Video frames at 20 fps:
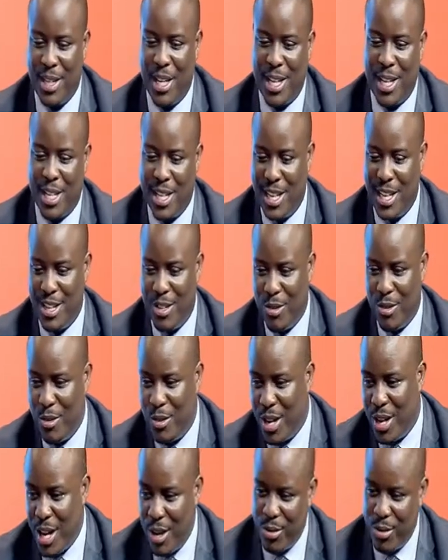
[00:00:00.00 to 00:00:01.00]
Yeah, they
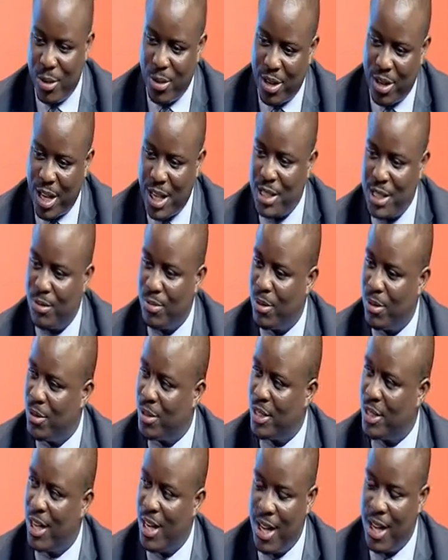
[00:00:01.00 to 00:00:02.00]
know how your cash
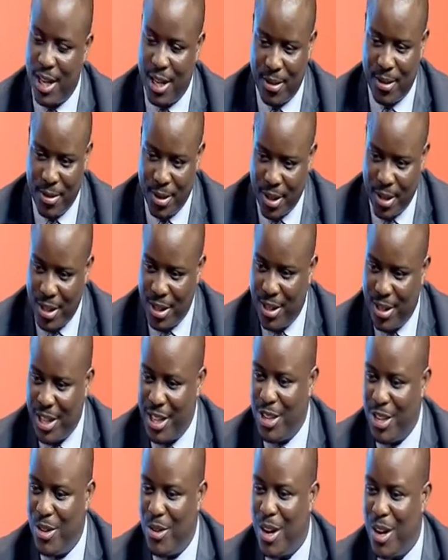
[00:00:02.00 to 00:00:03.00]
flows are,
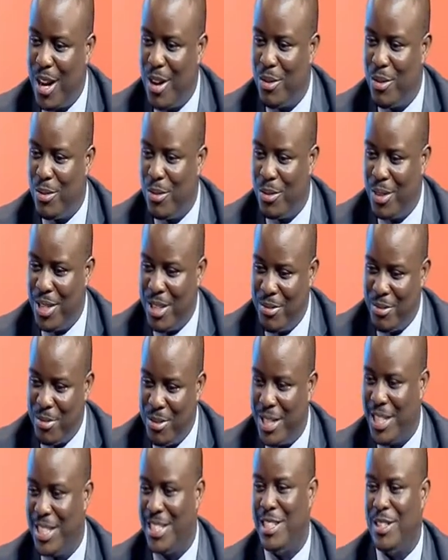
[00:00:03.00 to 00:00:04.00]
they know how
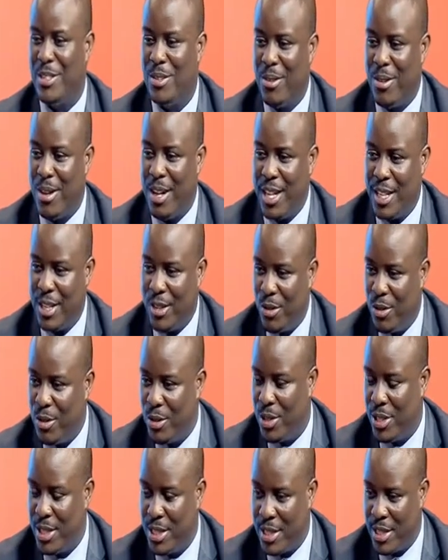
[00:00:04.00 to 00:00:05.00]
leveraged you are, and
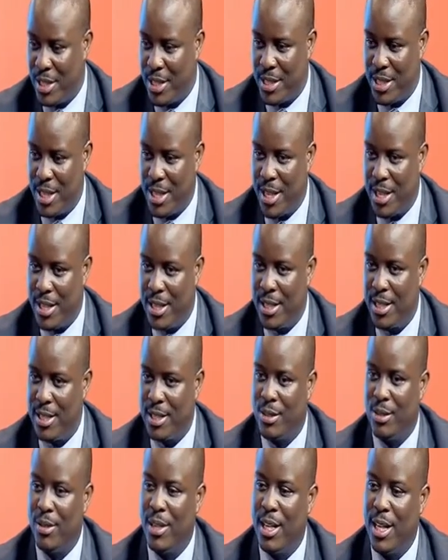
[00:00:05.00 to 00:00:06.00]
all these other
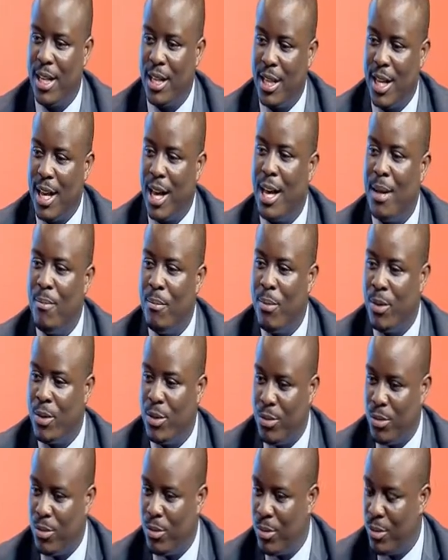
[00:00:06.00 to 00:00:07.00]
things, so they are able
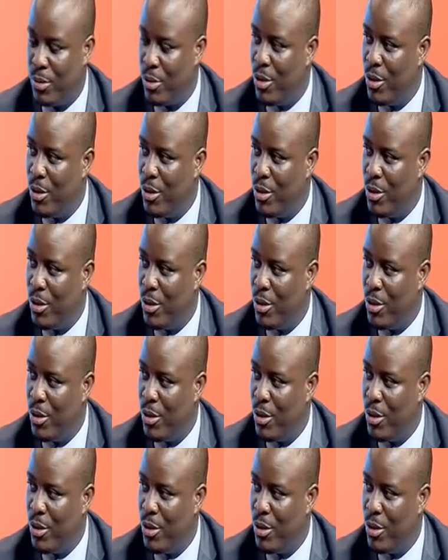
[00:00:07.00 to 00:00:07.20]
to